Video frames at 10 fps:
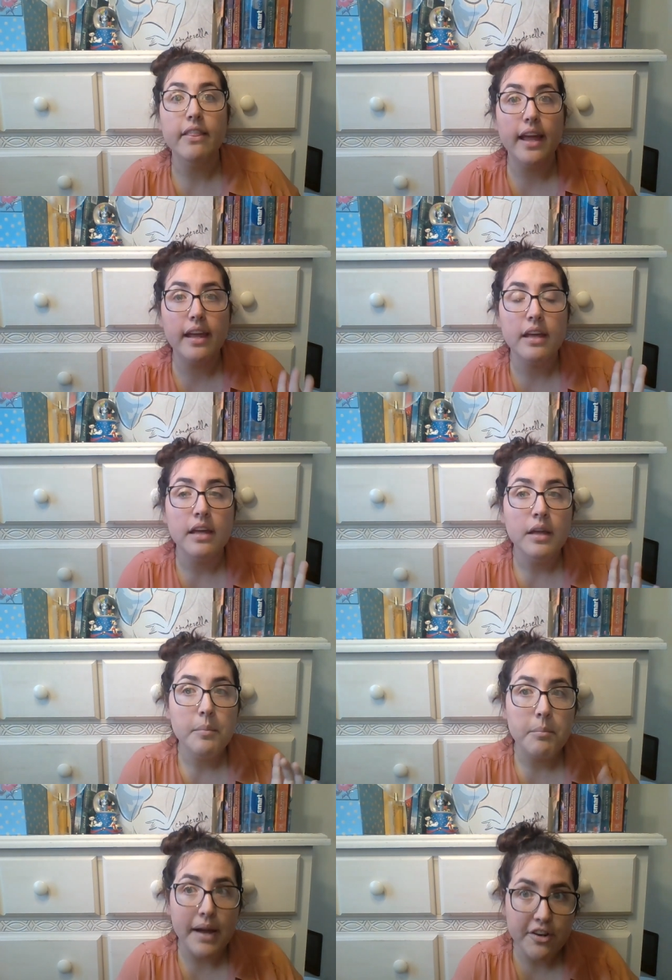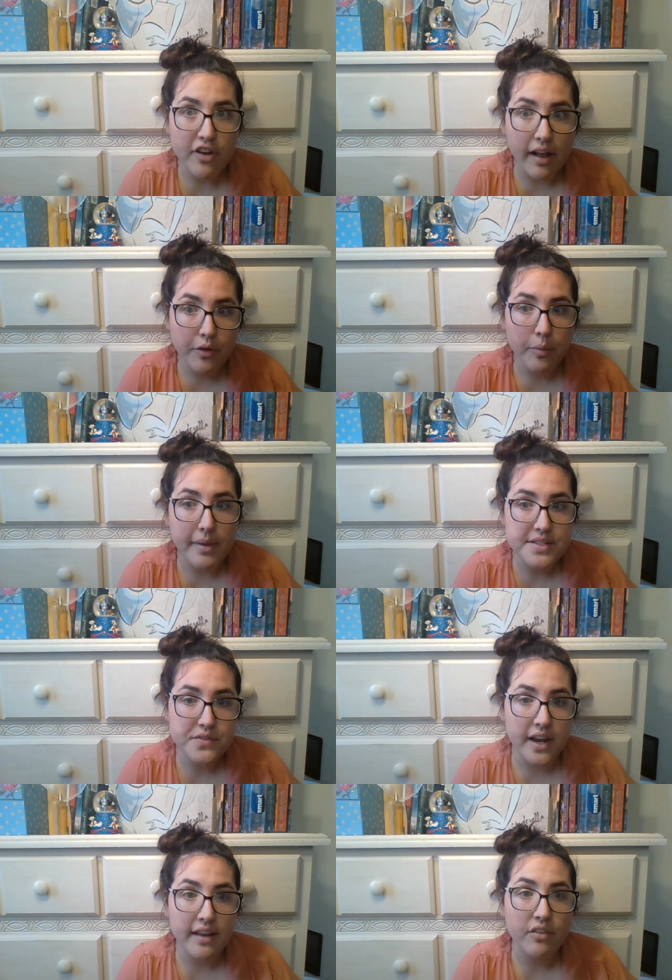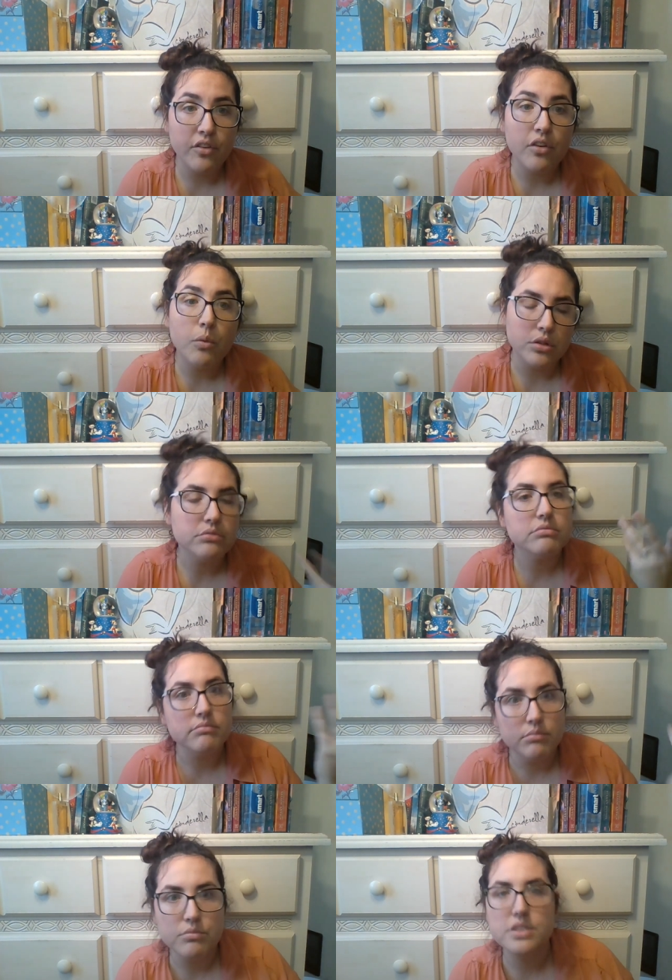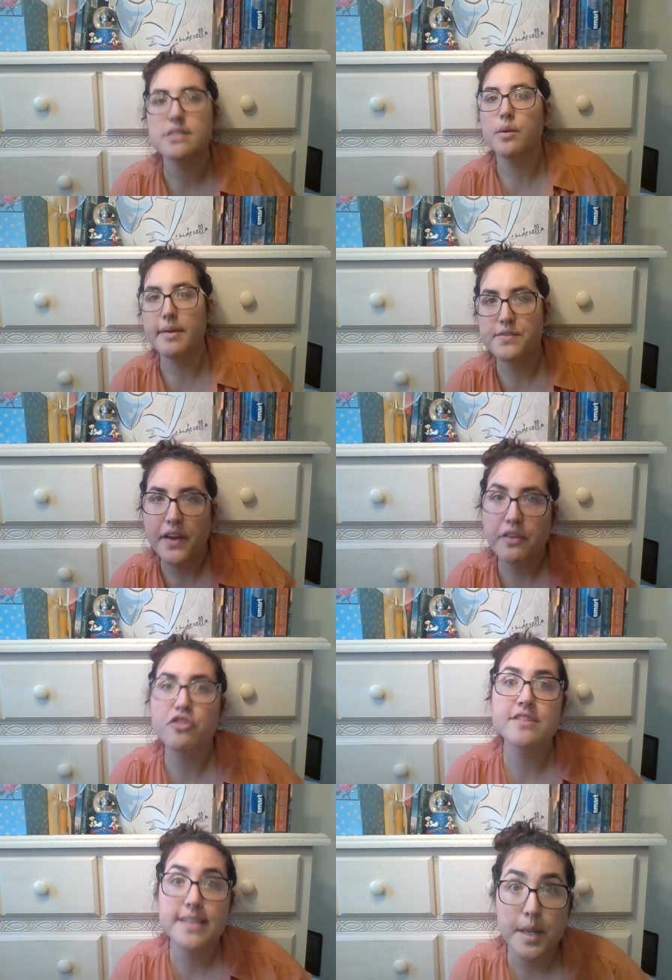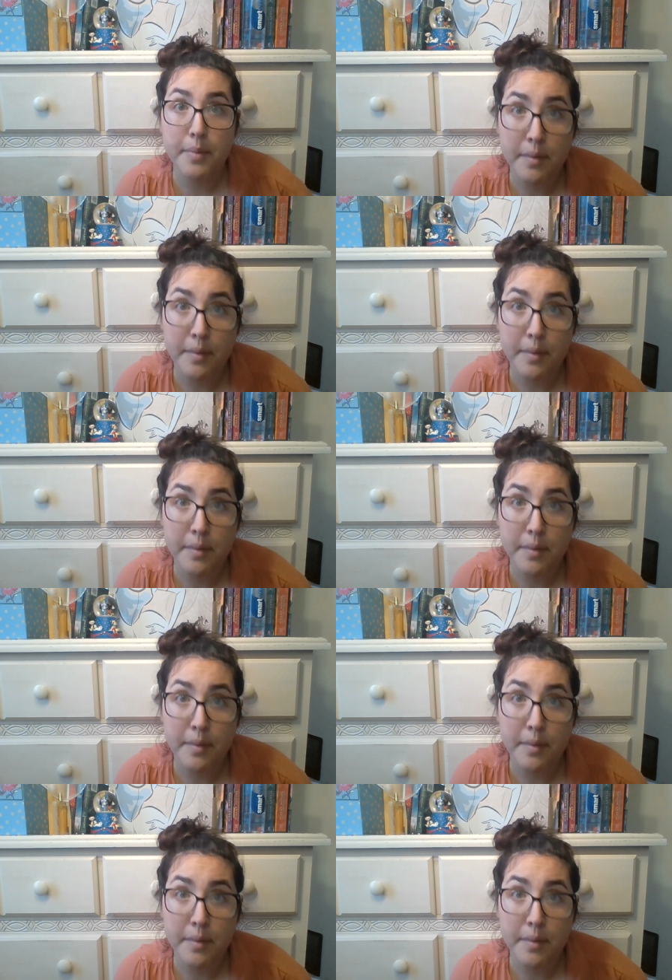Like my childhood best friend, well, still best friend, she's gonna